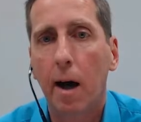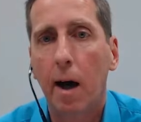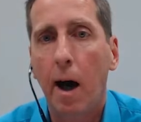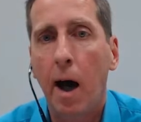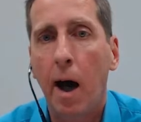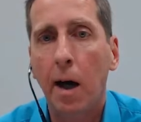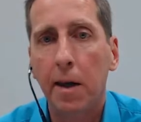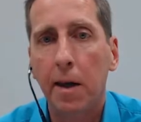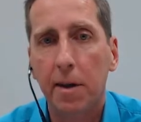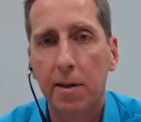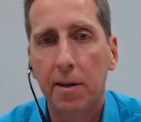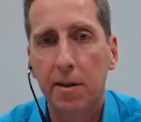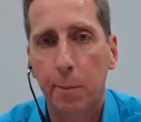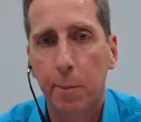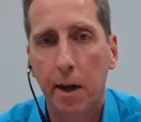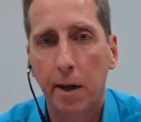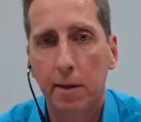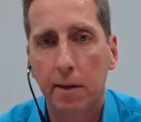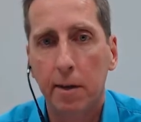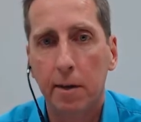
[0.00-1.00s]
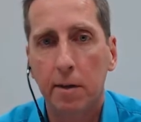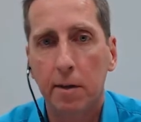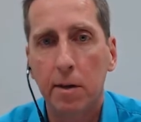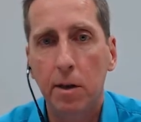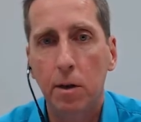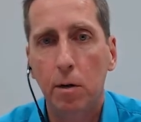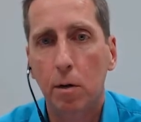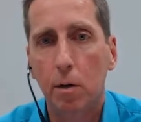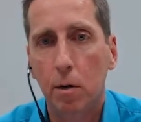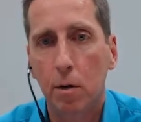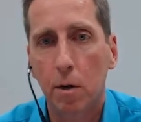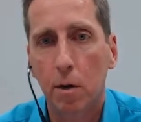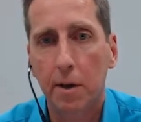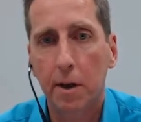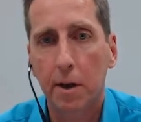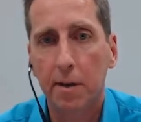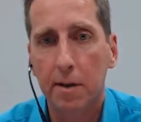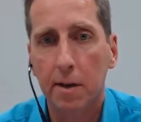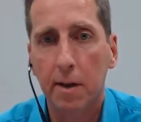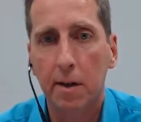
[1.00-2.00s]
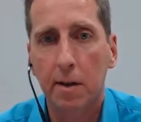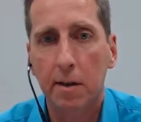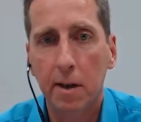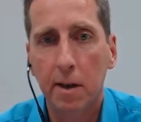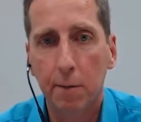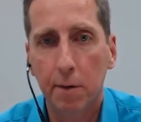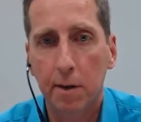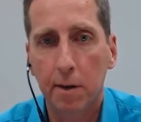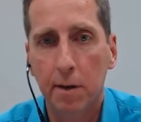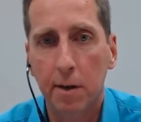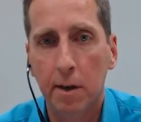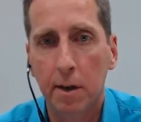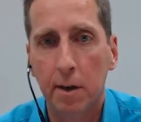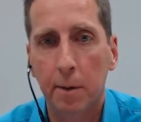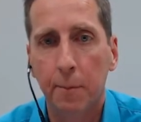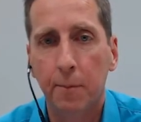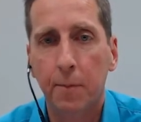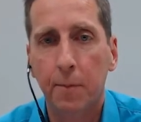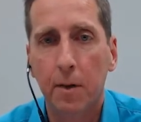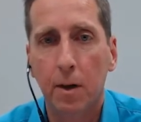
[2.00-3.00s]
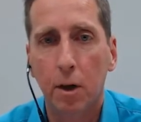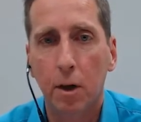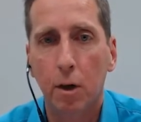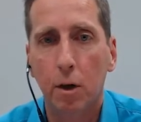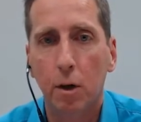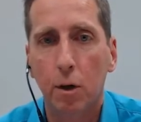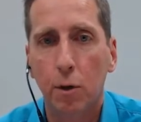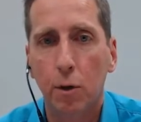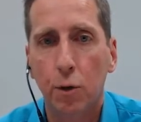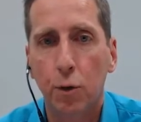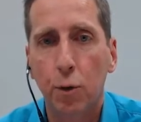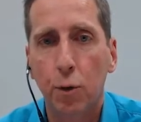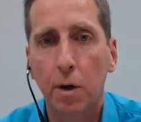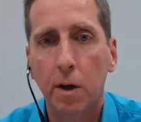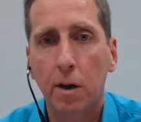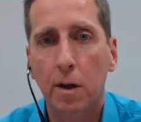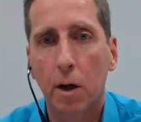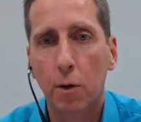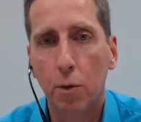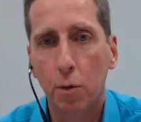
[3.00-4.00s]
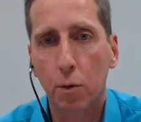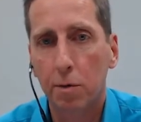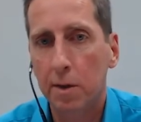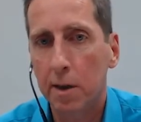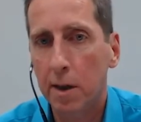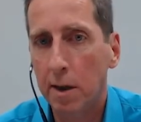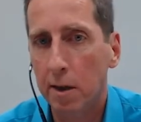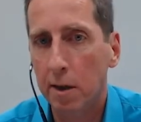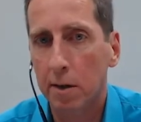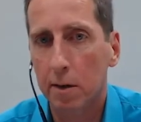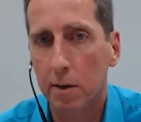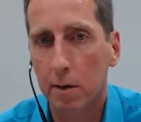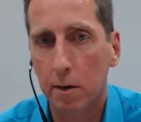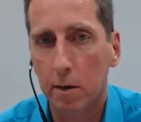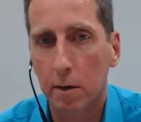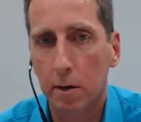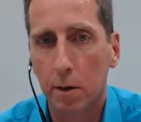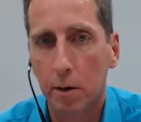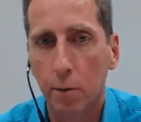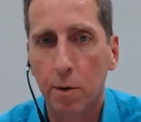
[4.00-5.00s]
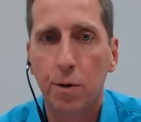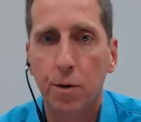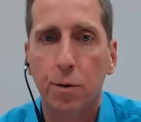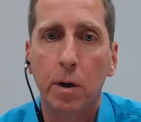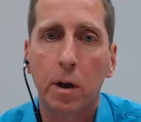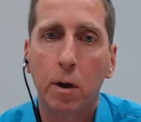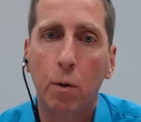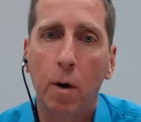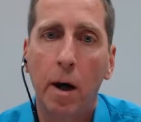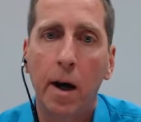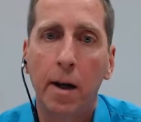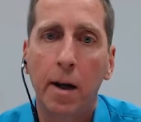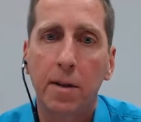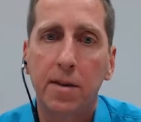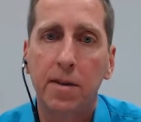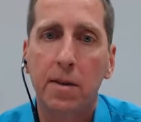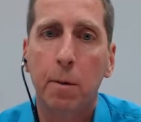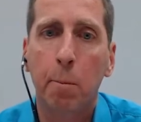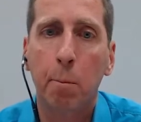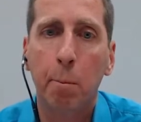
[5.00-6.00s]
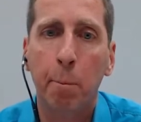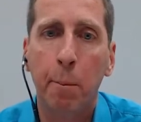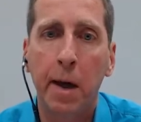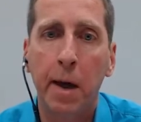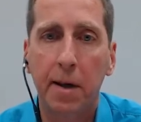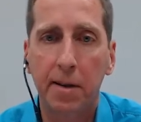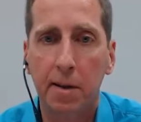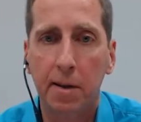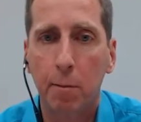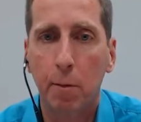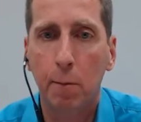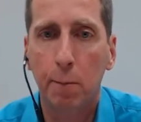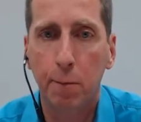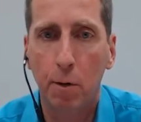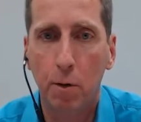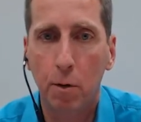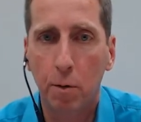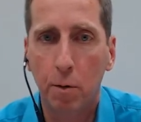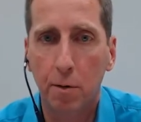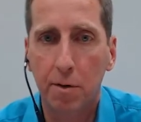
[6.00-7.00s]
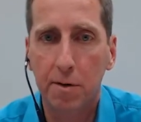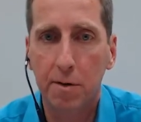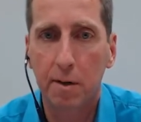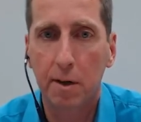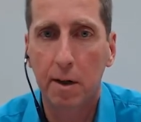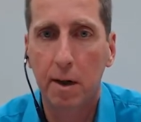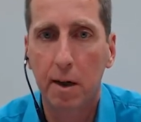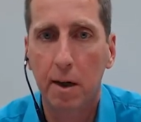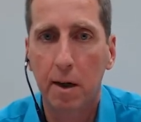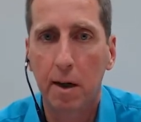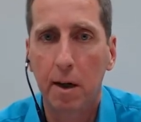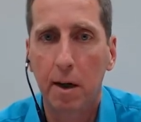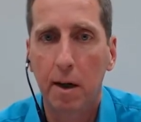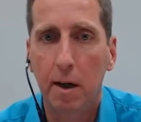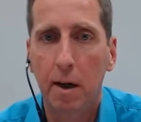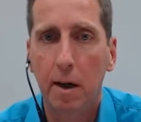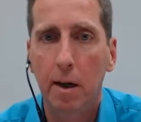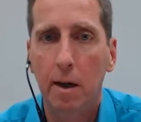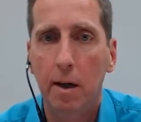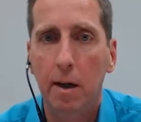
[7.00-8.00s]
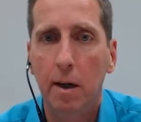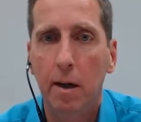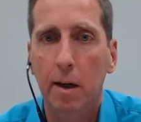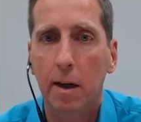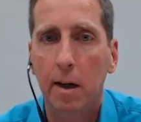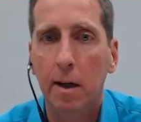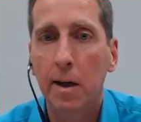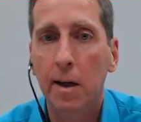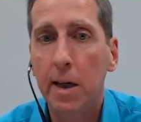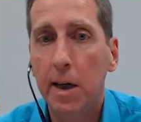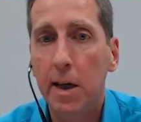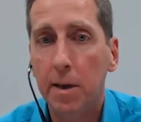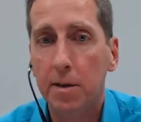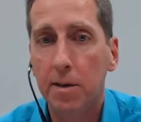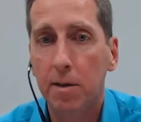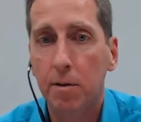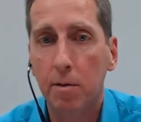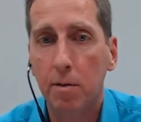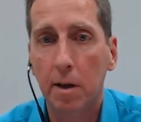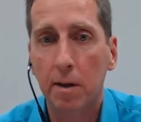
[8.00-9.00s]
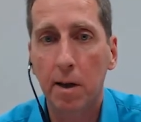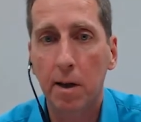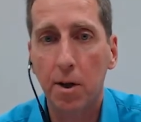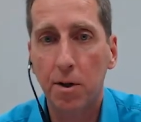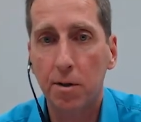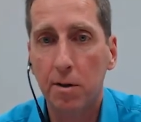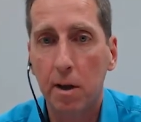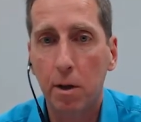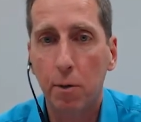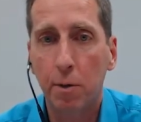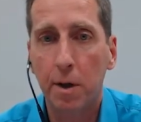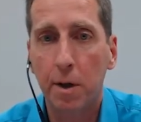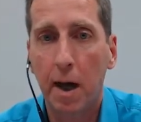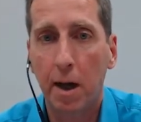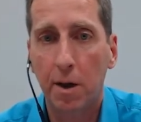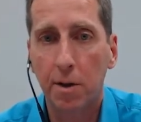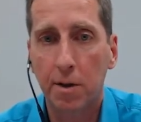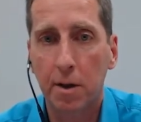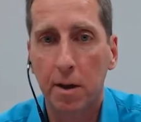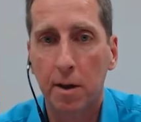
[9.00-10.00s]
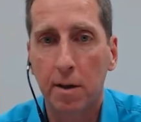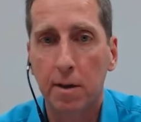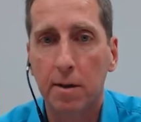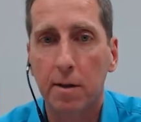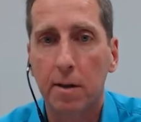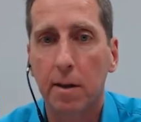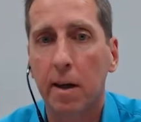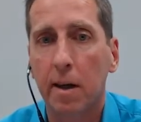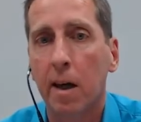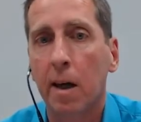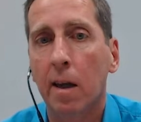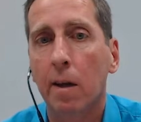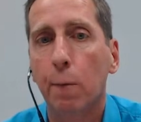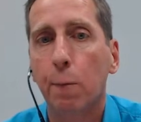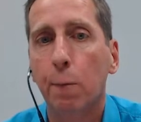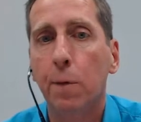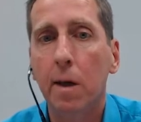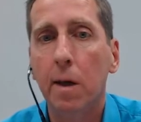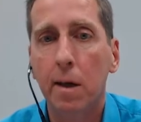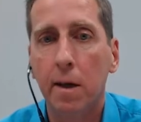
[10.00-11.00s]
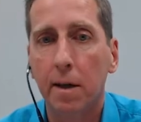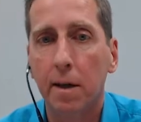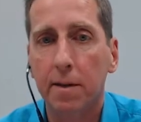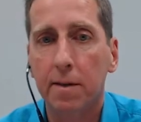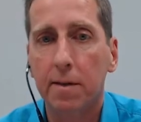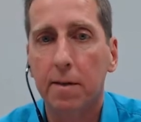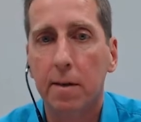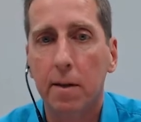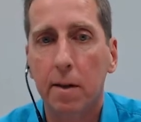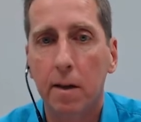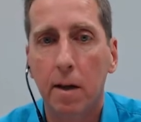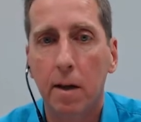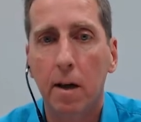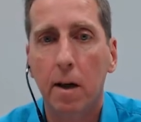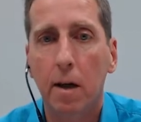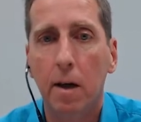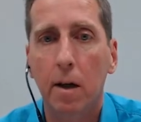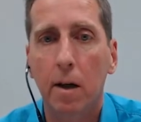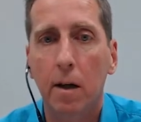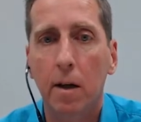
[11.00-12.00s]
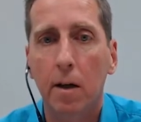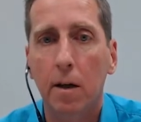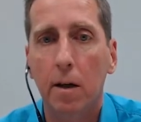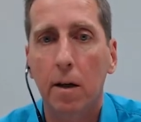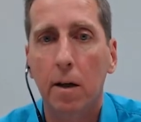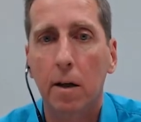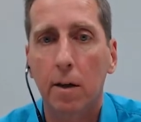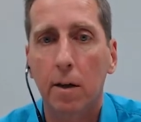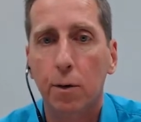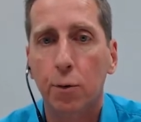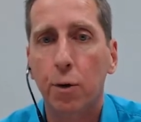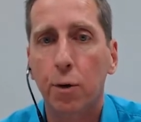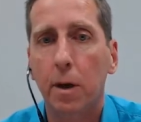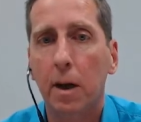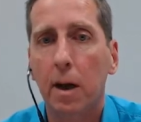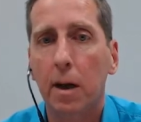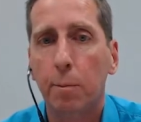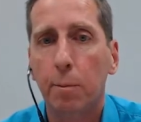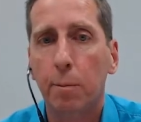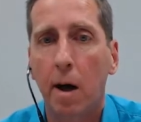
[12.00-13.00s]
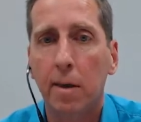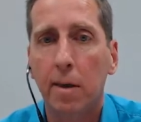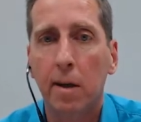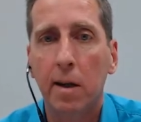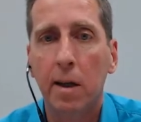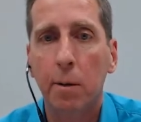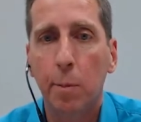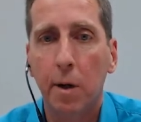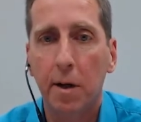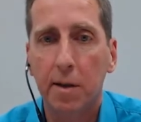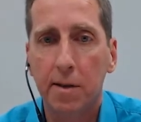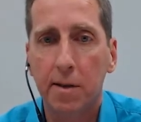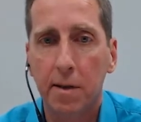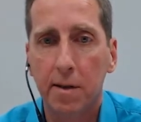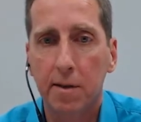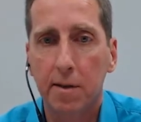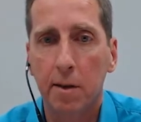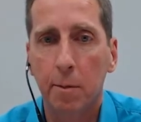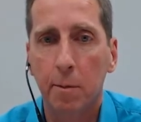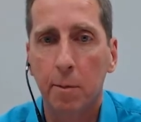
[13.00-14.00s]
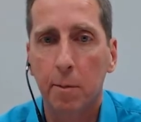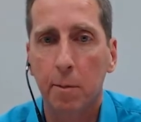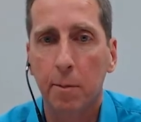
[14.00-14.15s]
unexpected neocortex activity during a routine which requires maximum focus leads to additional reactions and feelings triggered by the limbic system.